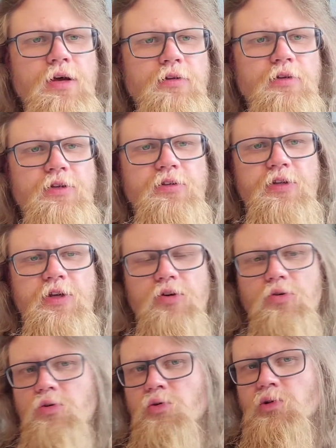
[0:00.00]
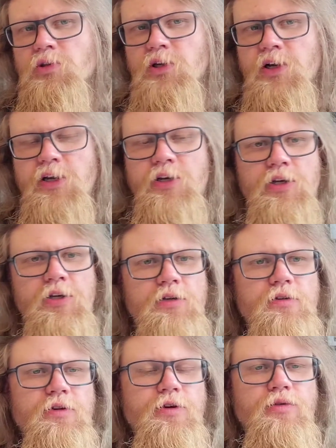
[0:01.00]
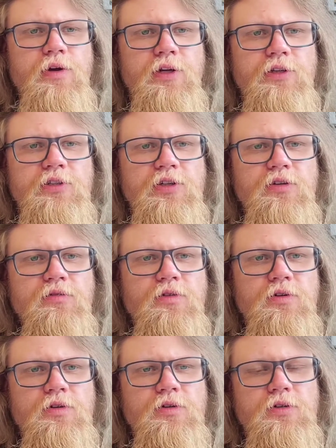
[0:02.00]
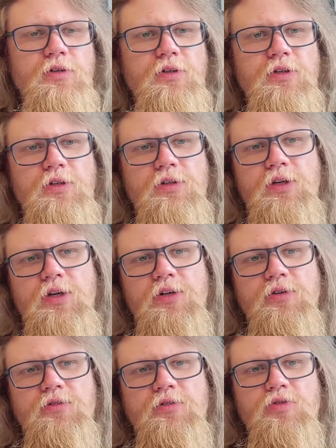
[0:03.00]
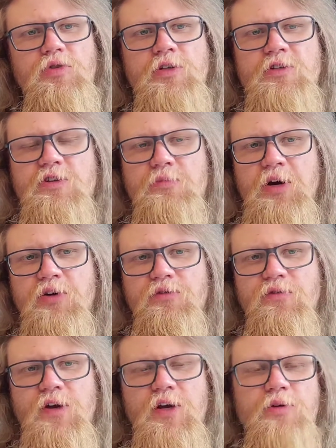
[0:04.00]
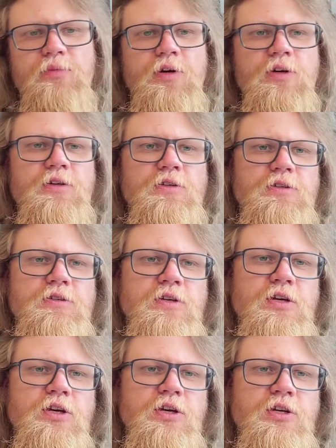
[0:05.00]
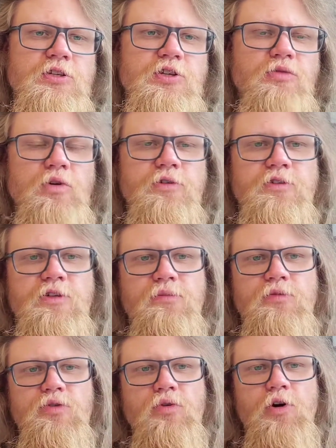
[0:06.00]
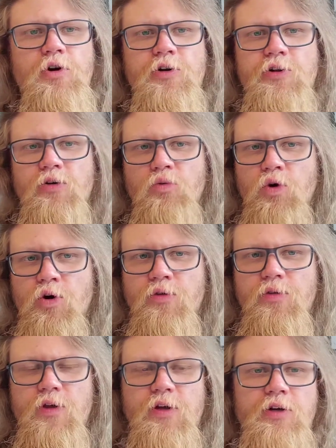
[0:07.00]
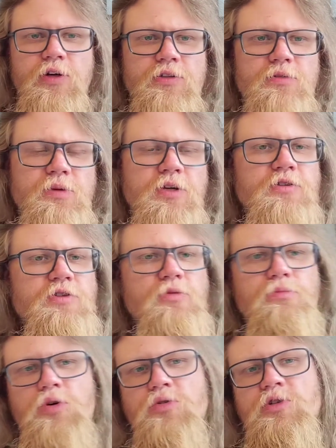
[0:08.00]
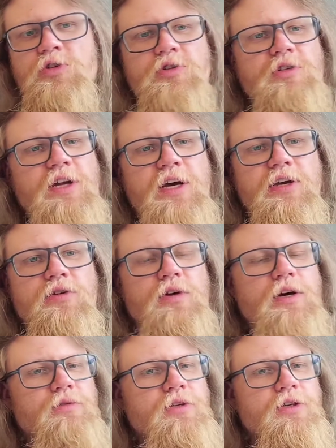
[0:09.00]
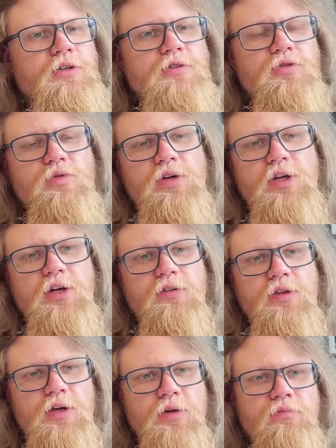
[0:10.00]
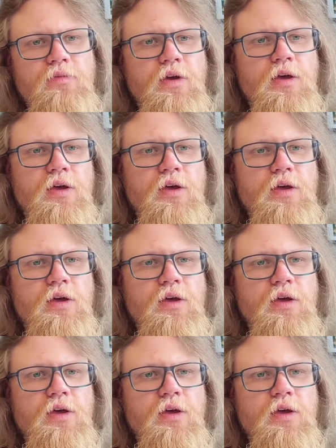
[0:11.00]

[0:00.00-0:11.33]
And then the old lady, the relative, kind of treats them unfair because she wants them to earn their worth, and not because they're mostly just lying around and not doing anything.